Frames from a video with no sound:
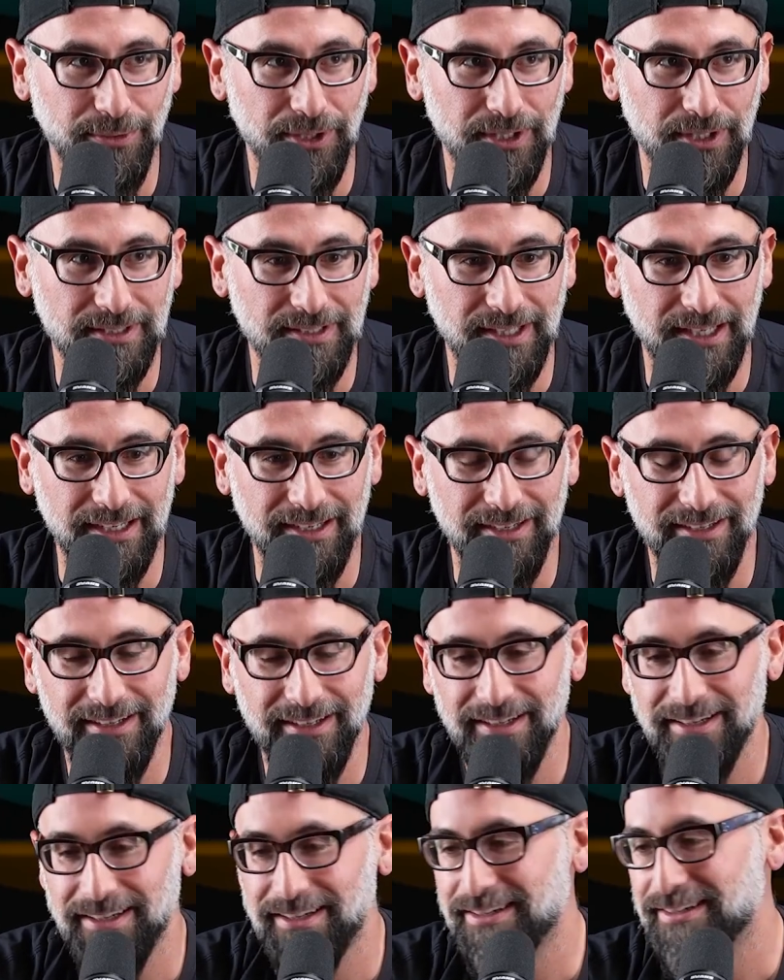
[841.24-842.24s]
where it's like,
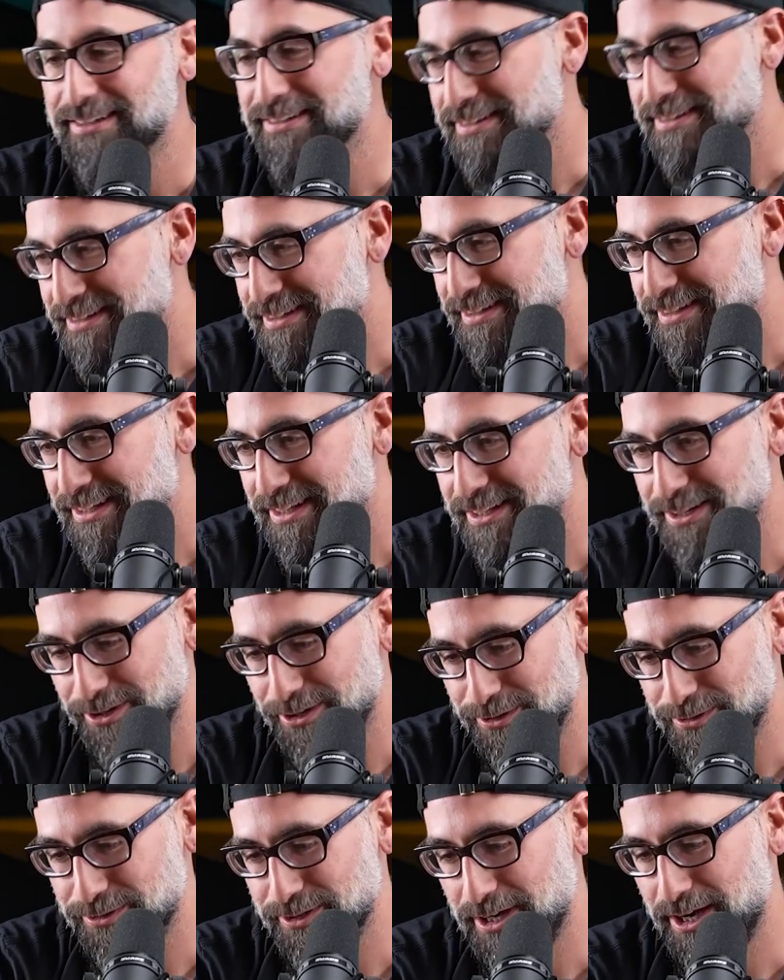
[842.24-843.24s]
in
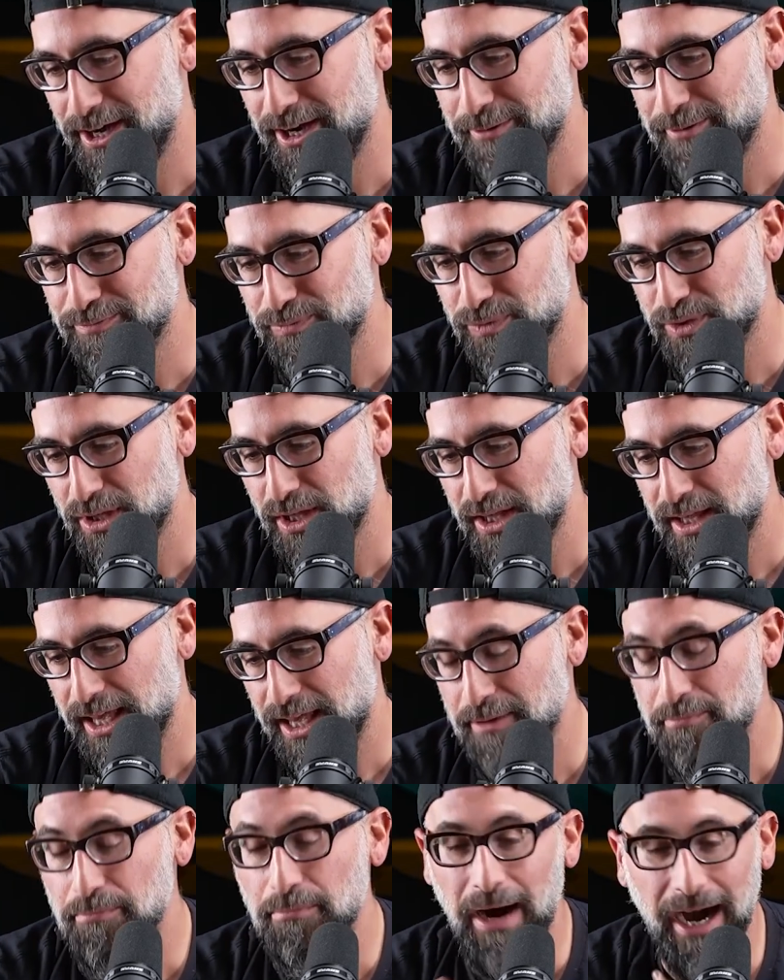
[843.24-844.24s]

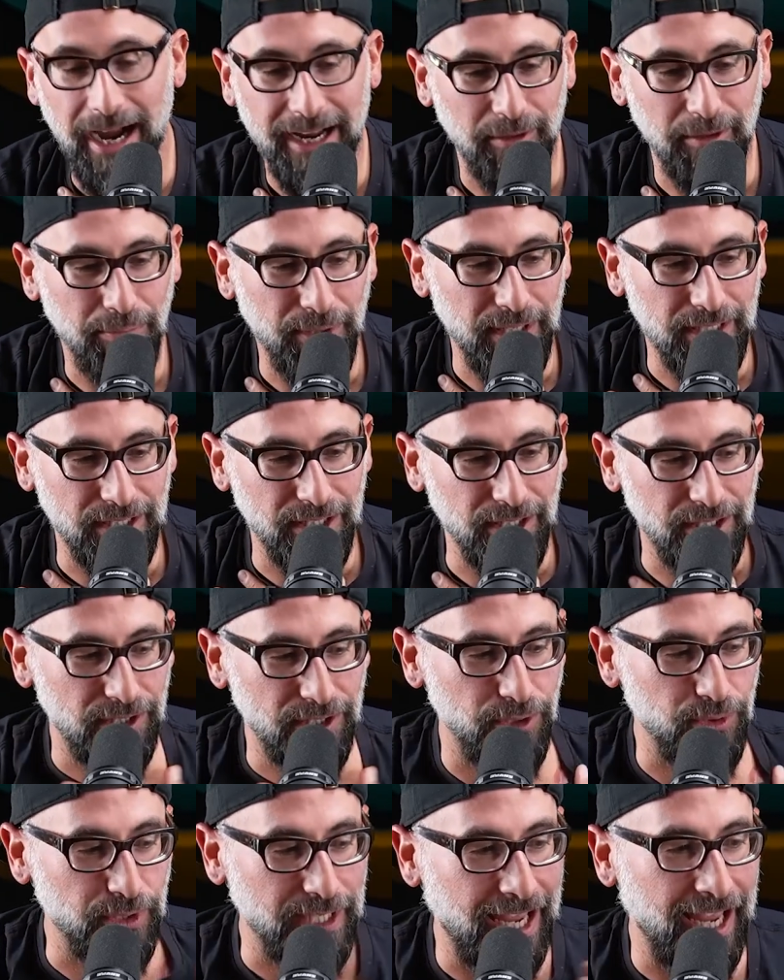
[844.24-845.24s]
my opinion,
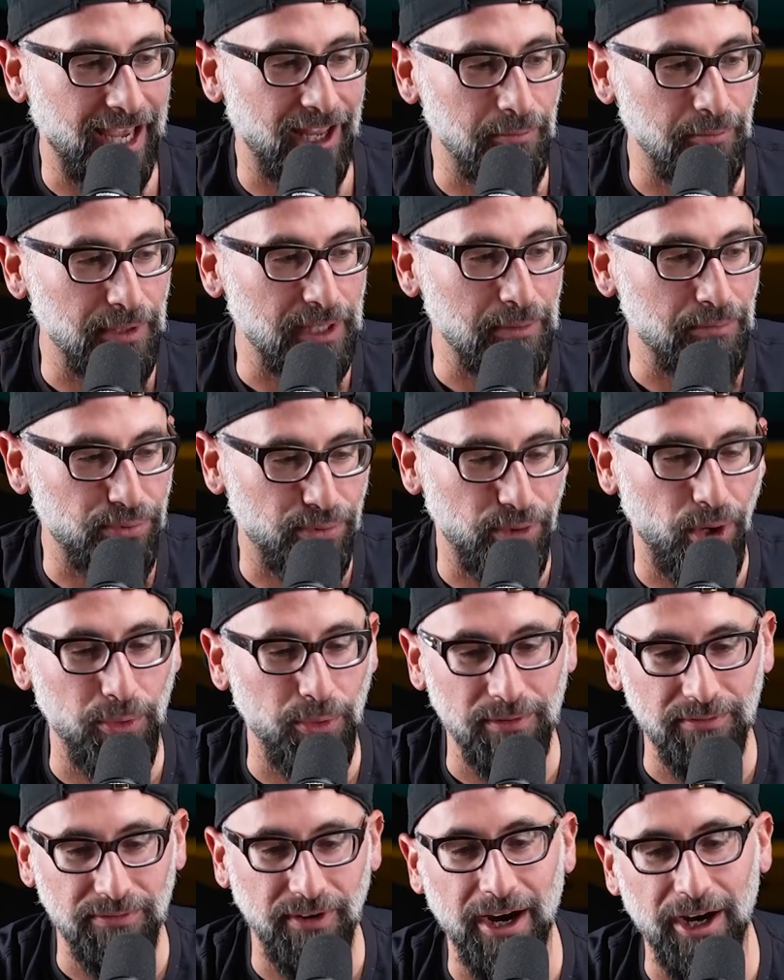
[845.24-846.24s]
you can't be
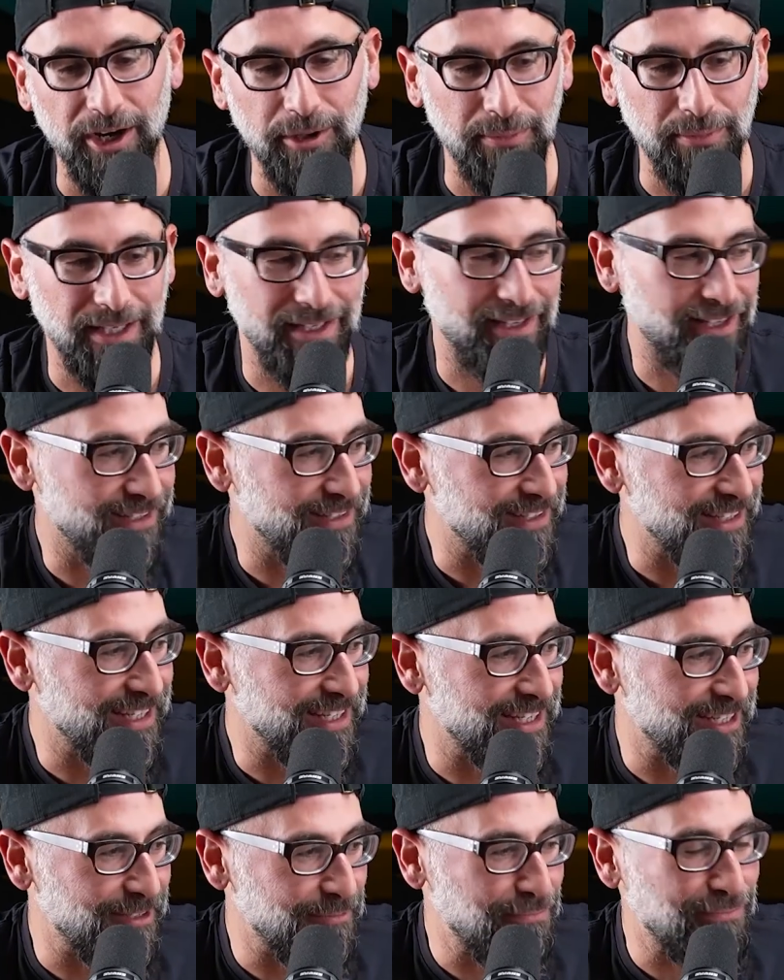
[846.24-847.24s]
pro-environment and
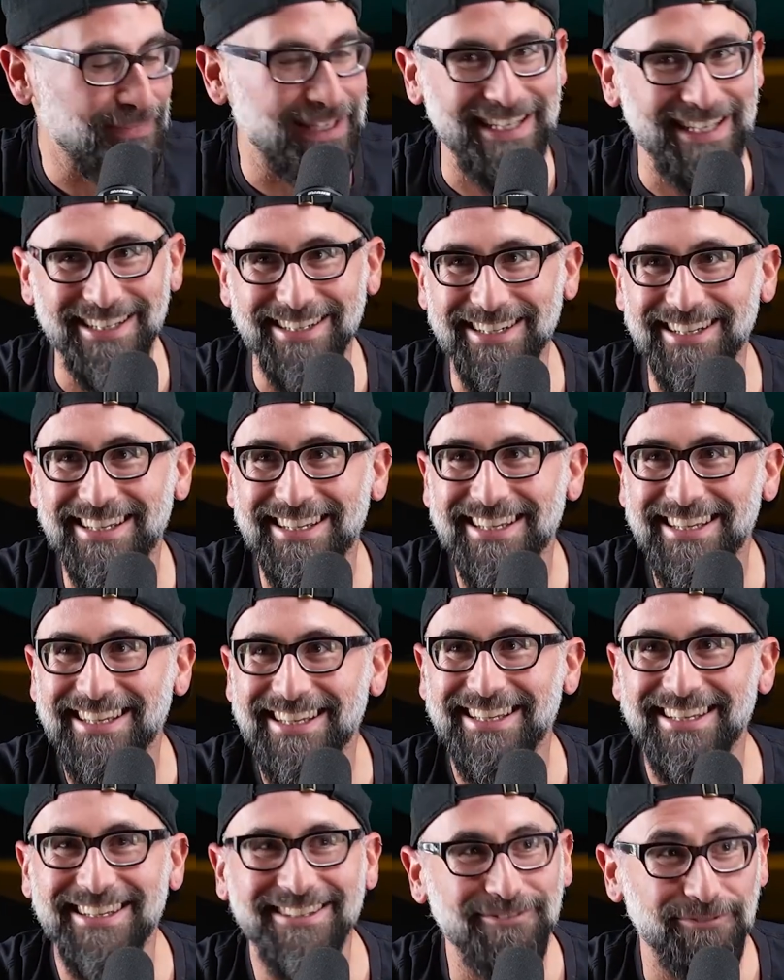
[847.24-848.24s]
eat meat,
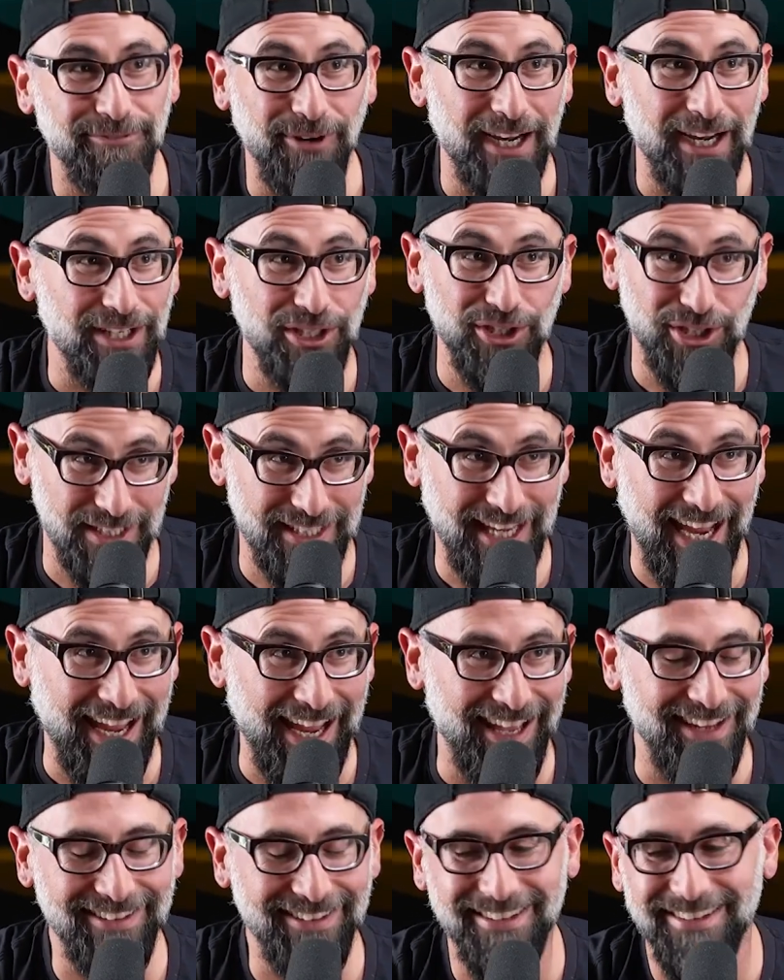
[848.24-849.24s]
right? You just
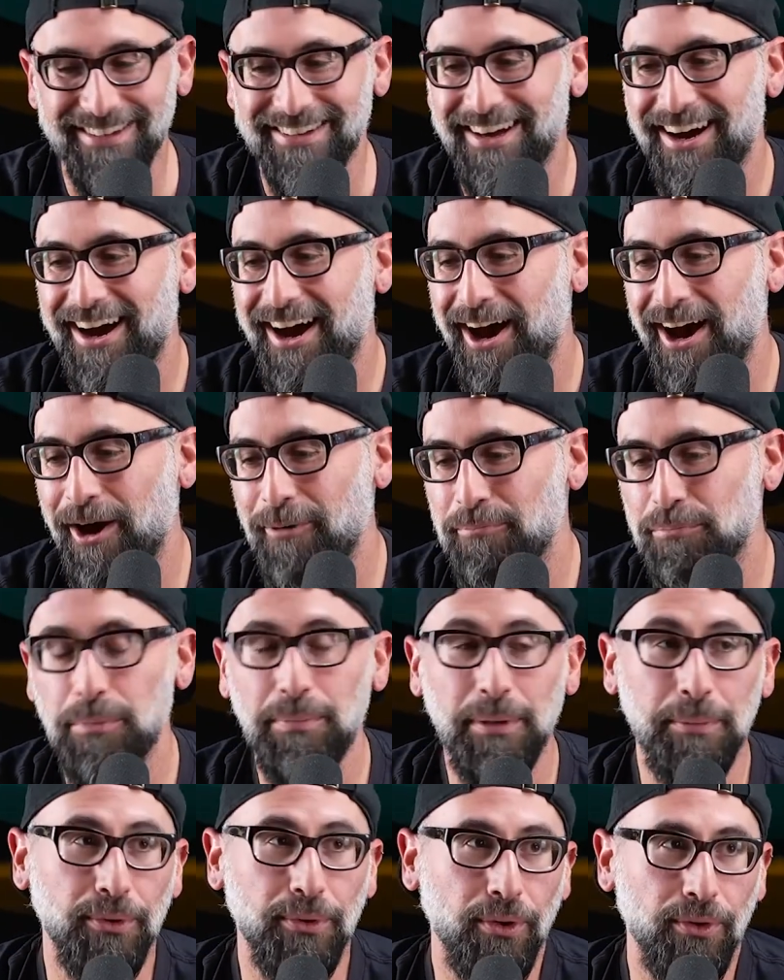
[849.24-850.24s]
can't. But
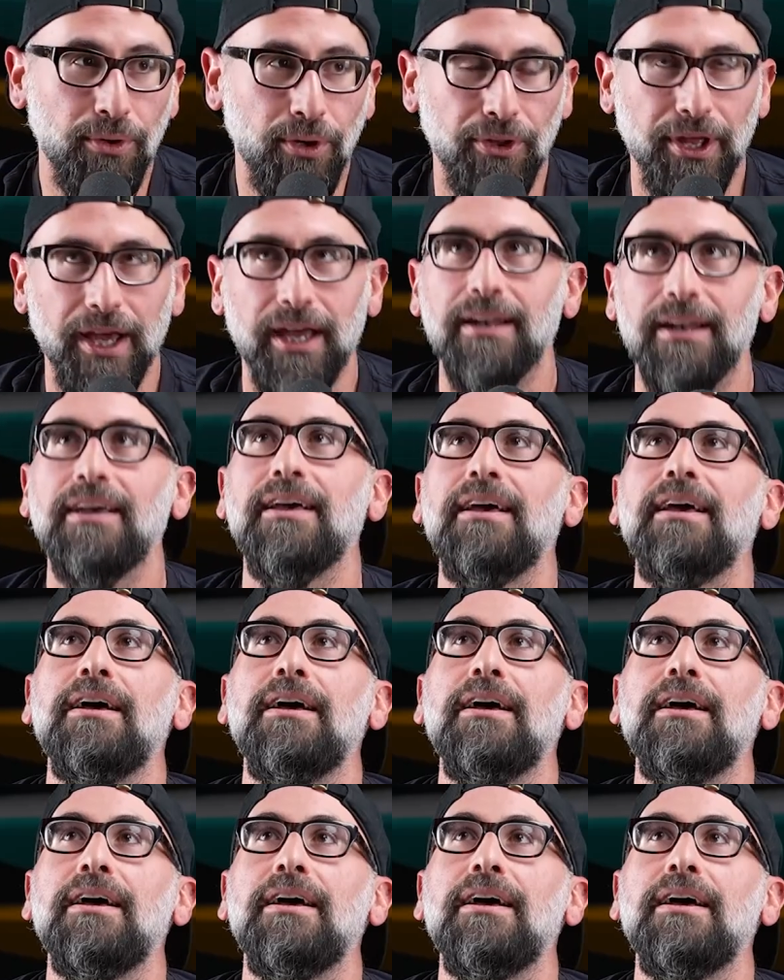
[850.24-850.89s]
people don't know that.